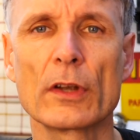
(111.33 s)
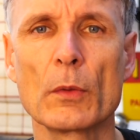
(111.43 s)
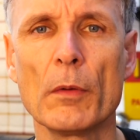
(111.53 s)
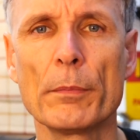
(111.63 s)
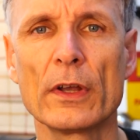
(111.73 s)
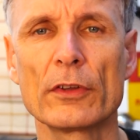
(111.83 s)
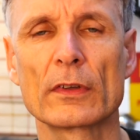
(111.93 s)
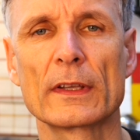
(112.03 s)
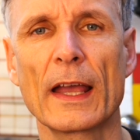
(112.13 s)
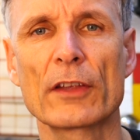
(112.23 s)
Only one
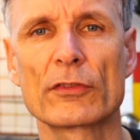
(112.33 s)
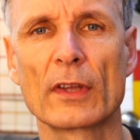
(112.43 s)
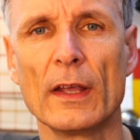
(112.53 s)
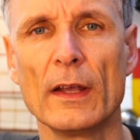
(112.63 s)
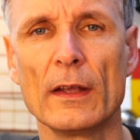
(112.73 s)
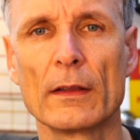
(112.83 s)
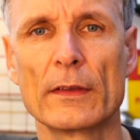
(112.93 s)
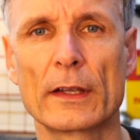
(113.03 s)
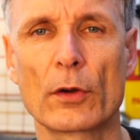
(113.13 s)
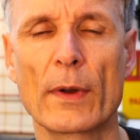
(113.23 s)
person guessed
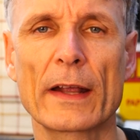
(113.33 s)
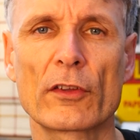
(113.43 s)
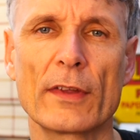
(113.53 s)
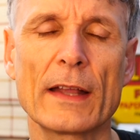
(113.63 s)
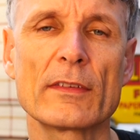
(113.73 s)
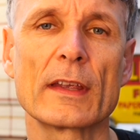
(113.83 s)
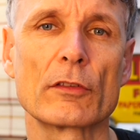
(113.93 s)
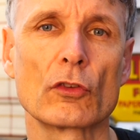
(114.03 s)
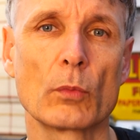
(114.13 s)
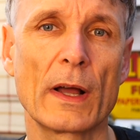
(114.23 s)
the correct settings
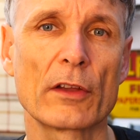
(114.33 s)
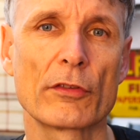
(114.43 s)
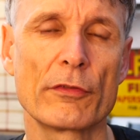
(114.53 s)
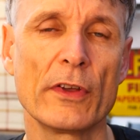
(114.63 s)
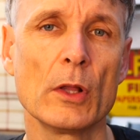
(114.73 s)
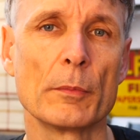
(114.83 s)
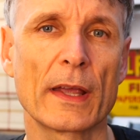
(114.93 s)
as well as the film.